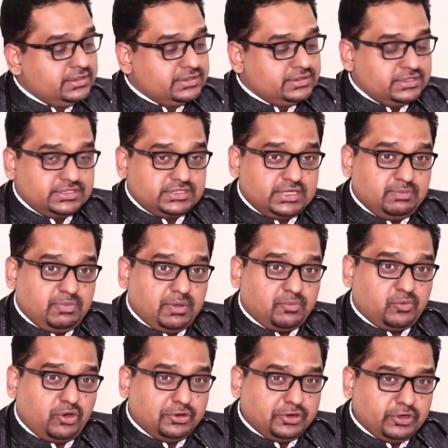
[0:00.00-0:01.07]
The CPAP,
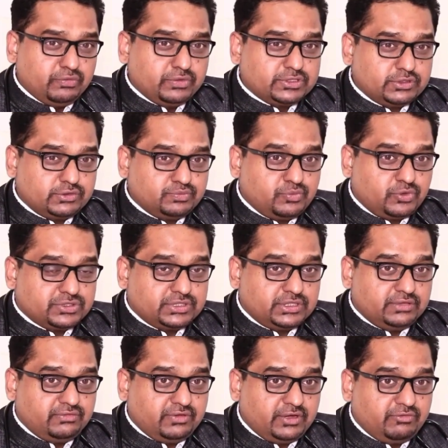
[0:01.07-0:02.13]
continuous
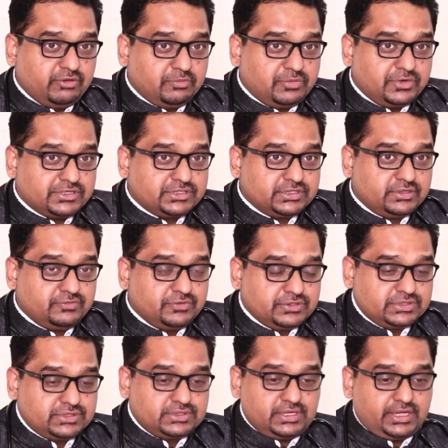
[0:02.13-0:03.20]
positive airway pressure, which
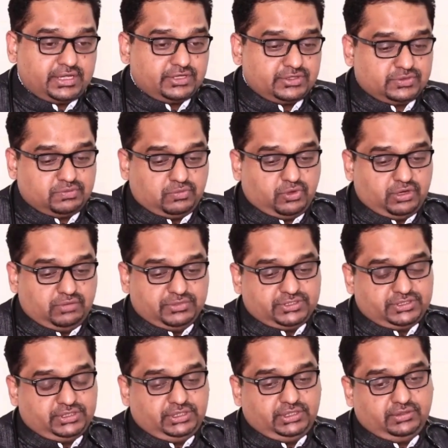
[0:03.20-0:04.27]
is like a small
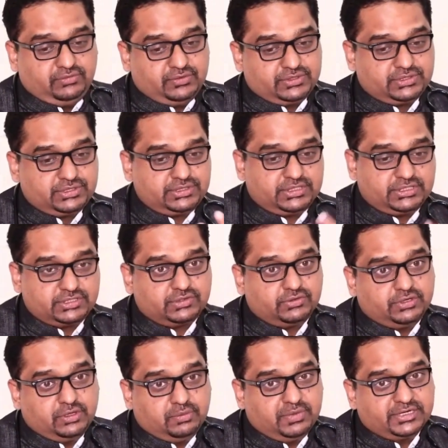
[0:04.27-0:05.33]
machine which sits
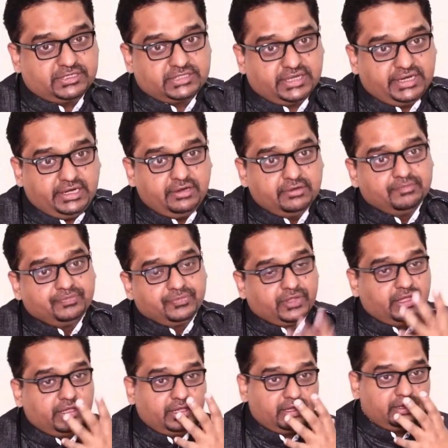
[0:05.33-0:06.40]
on your bedside
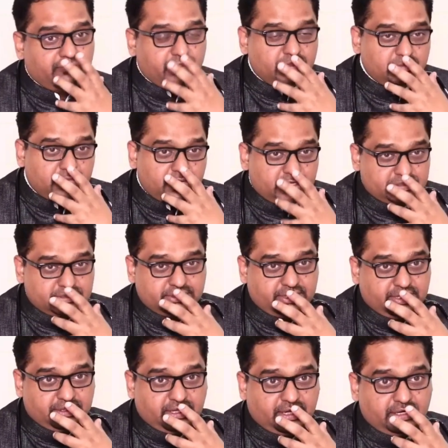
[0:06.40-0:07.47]
with a mask,
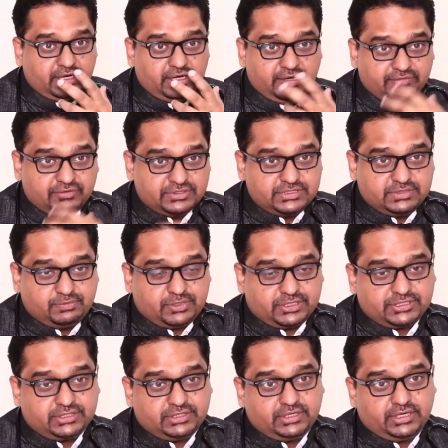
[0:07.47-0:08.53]
and that delivers the
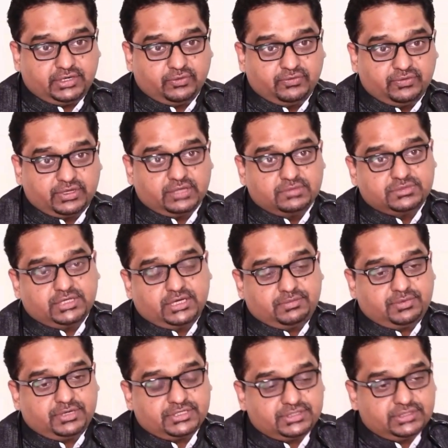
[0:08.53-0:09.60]
pressure. It overcomes that
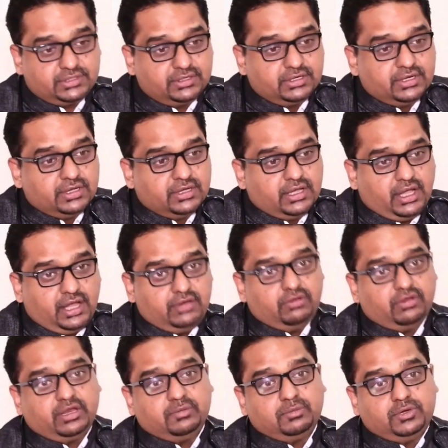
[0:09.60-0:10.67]
pressure, and you
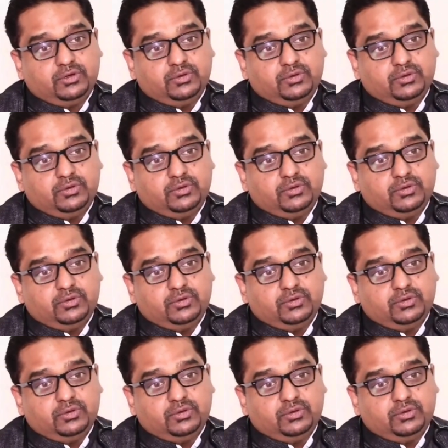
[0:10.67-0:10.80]
are able